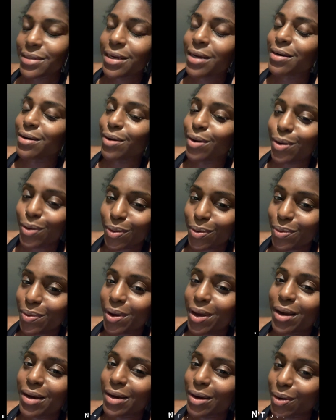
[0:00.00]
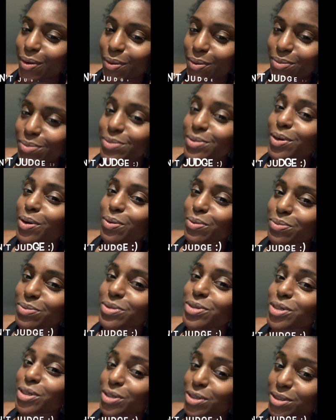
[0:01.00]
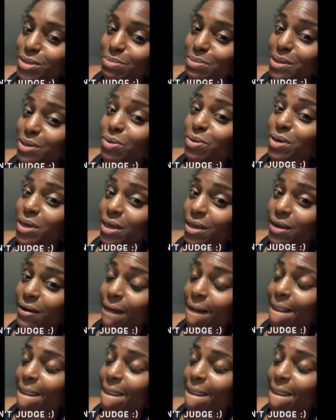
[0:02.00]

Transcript: I know. Don't judge me, okay?